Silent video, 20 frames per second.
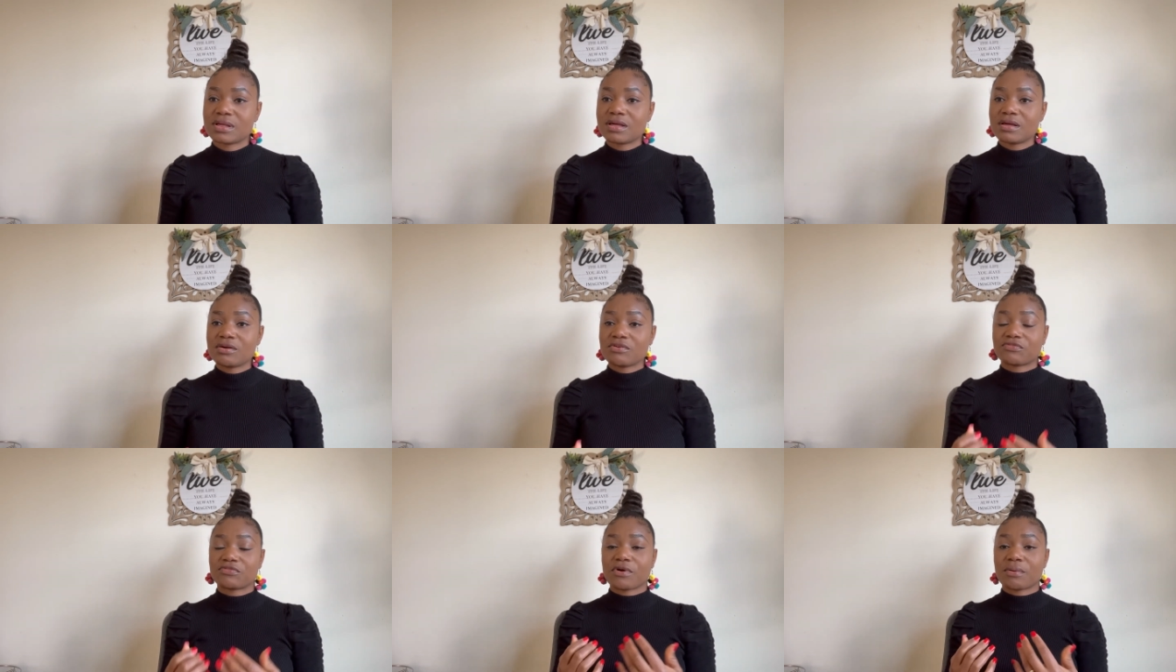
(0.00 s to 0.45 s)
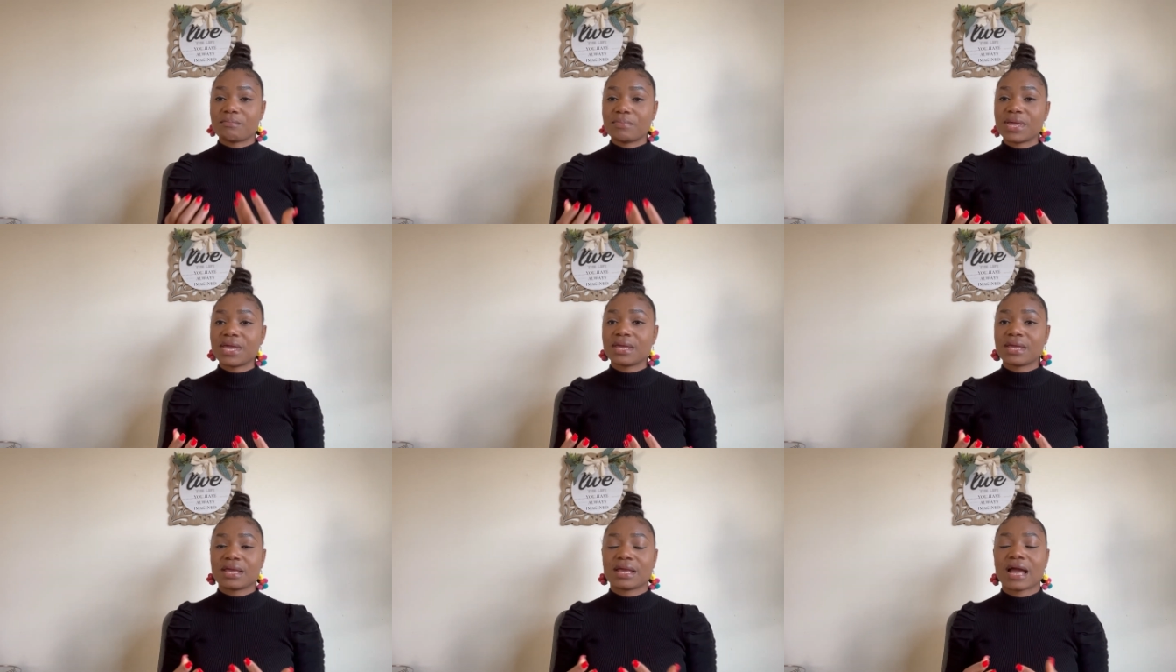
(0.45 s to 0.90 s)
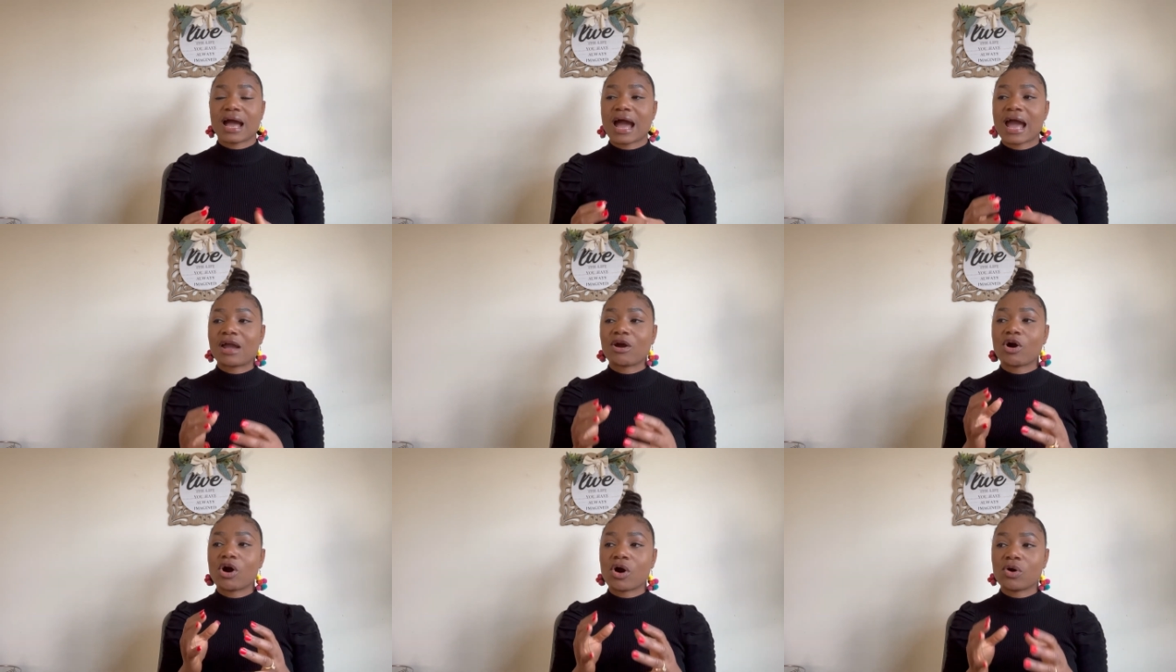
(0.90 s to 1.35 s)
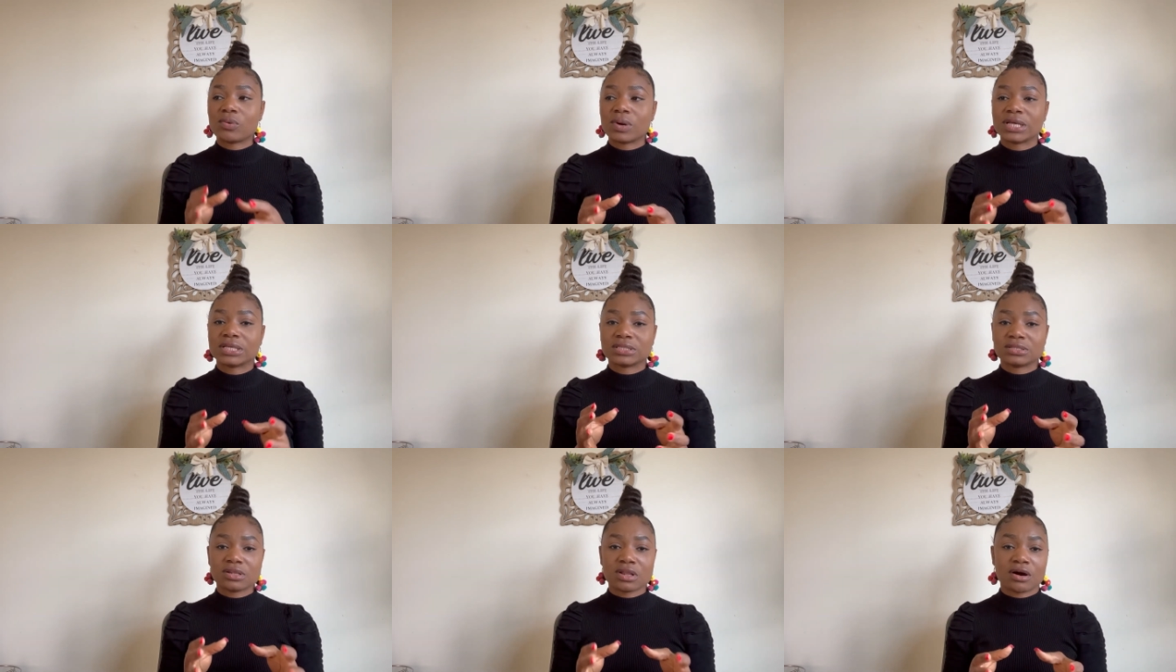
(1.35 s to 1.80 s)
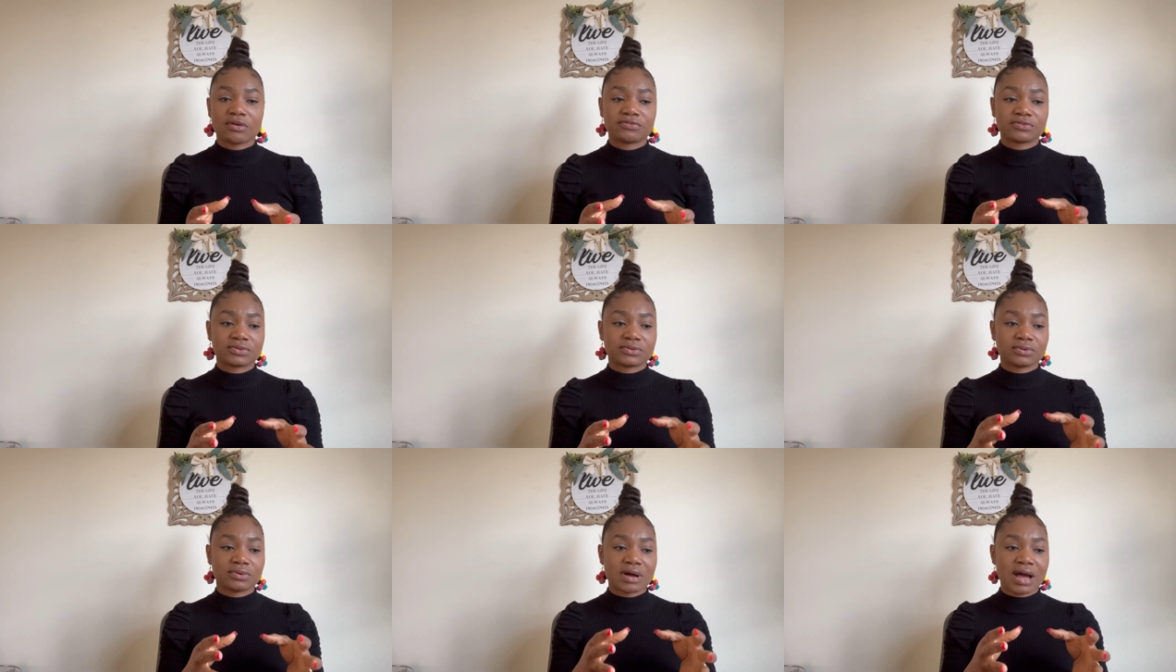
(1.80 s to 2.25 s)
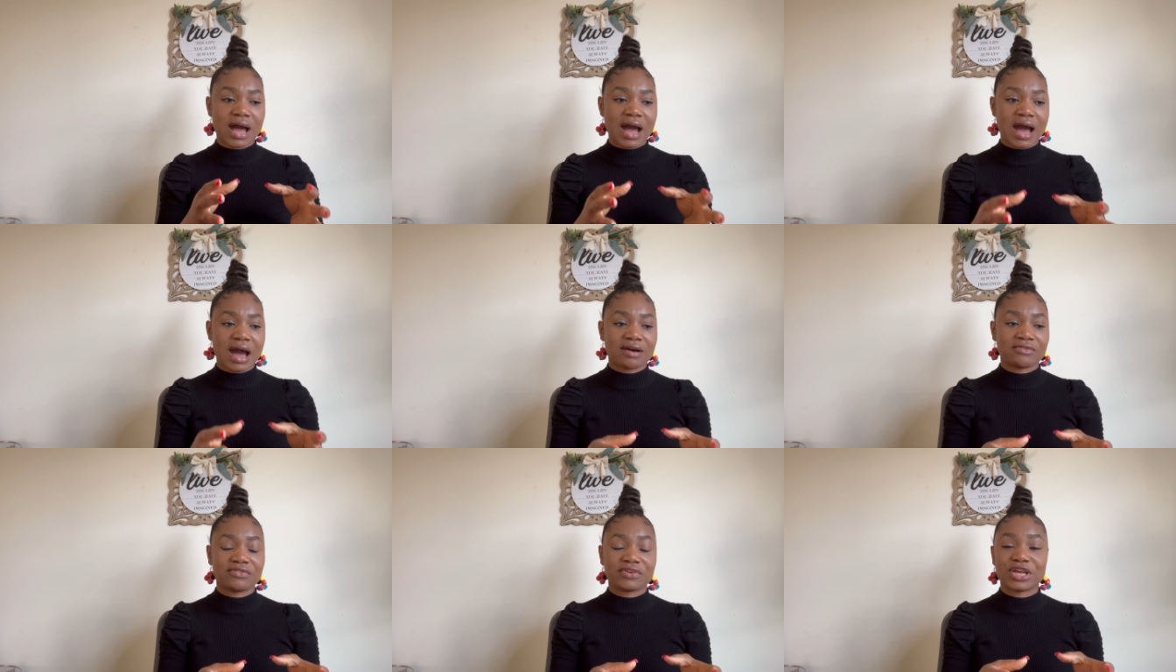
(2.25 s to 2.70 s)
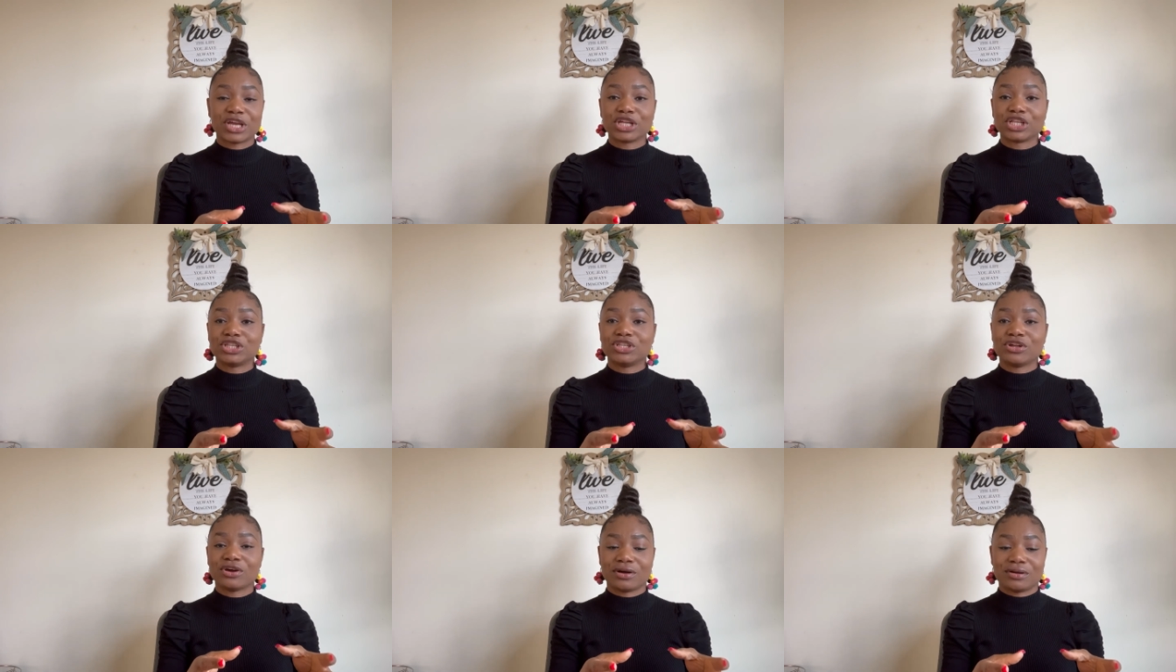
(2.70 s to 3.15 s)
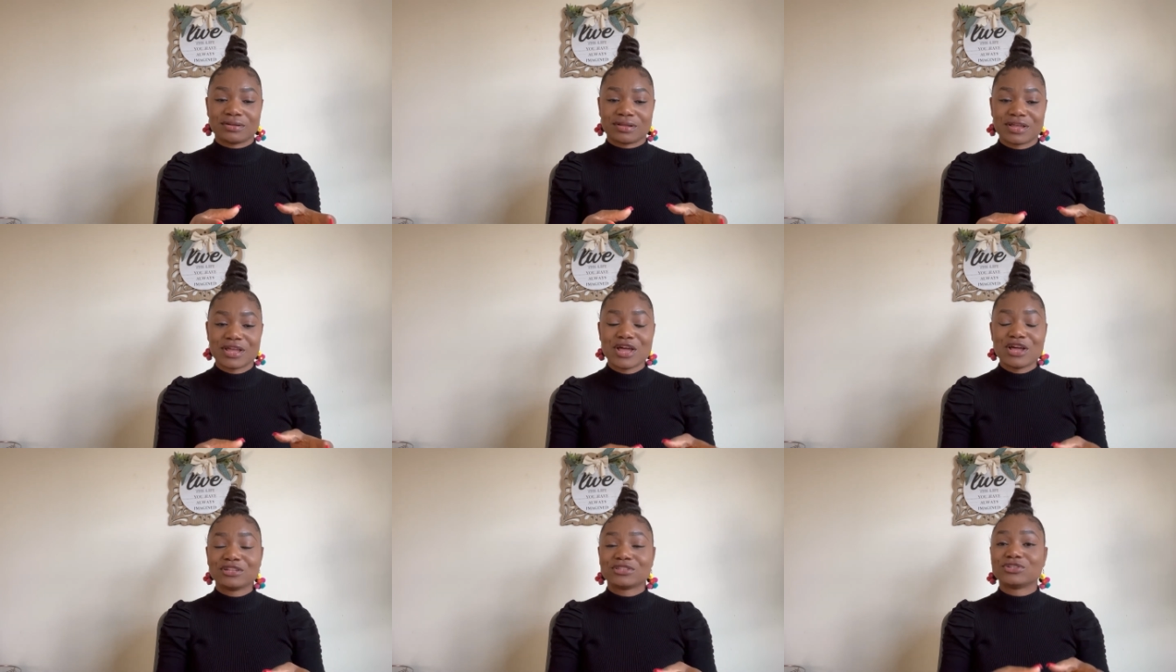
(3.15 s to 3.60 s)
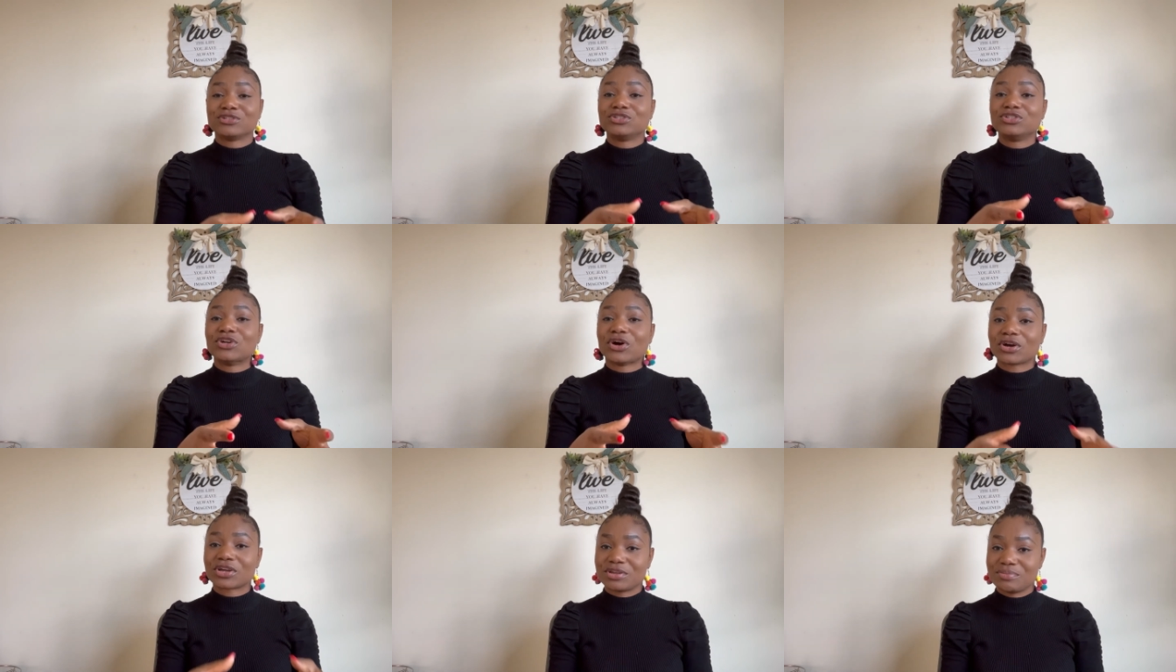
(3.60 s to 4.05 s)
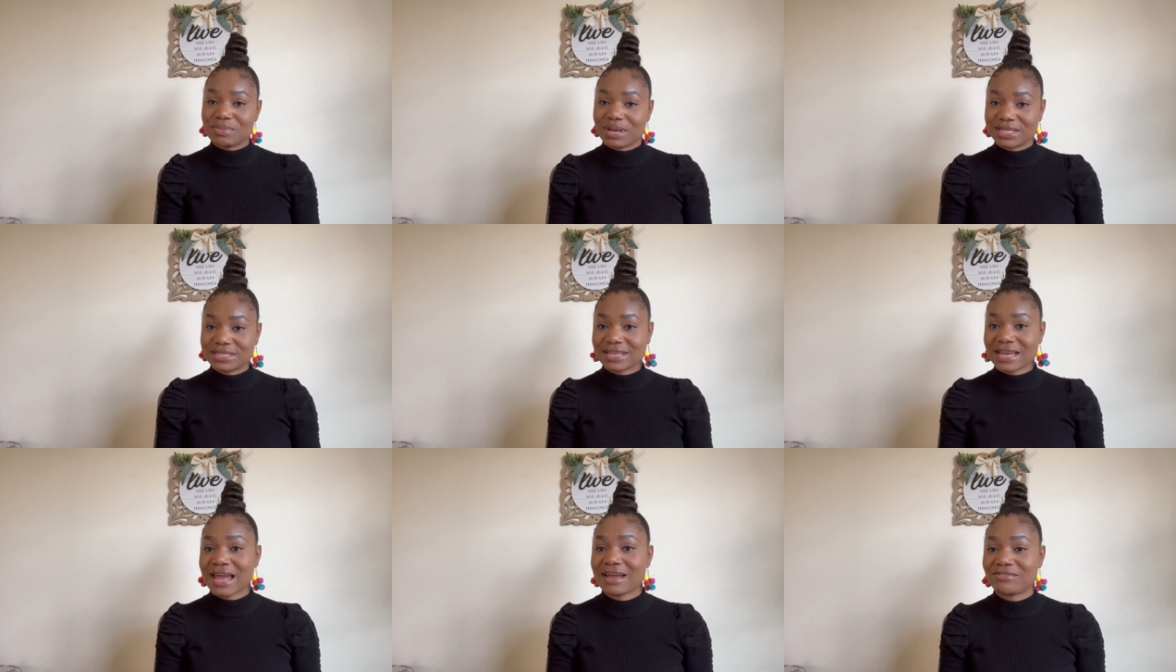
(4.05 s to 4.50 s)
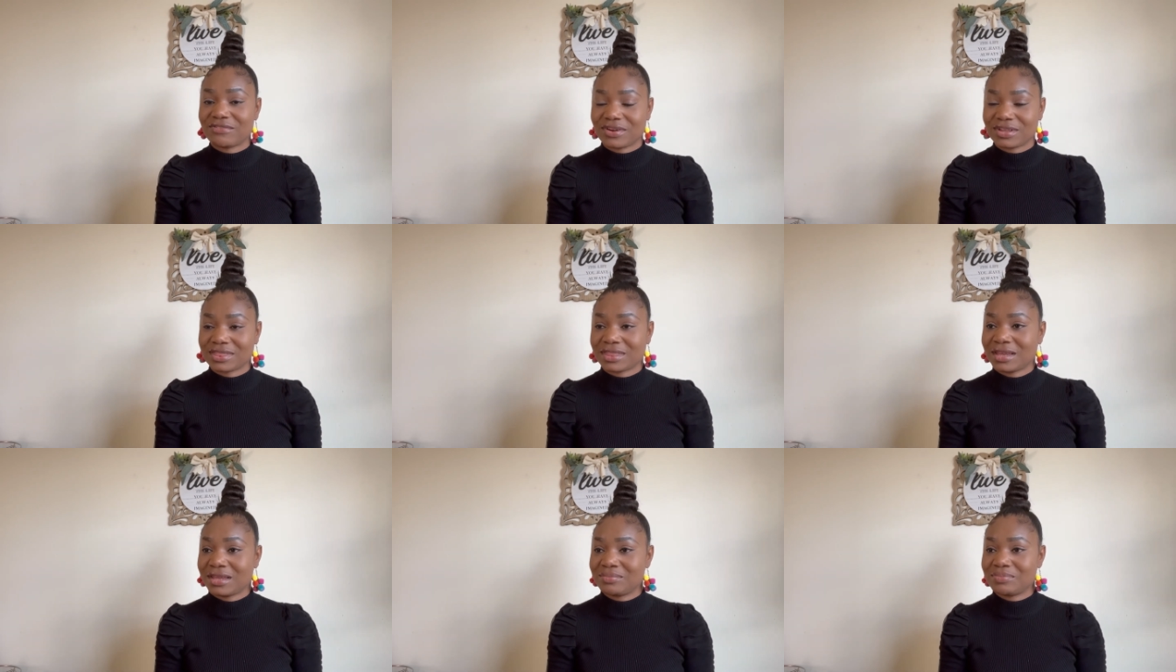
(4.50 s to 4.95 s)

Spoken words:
For me, I always love to have to document everything,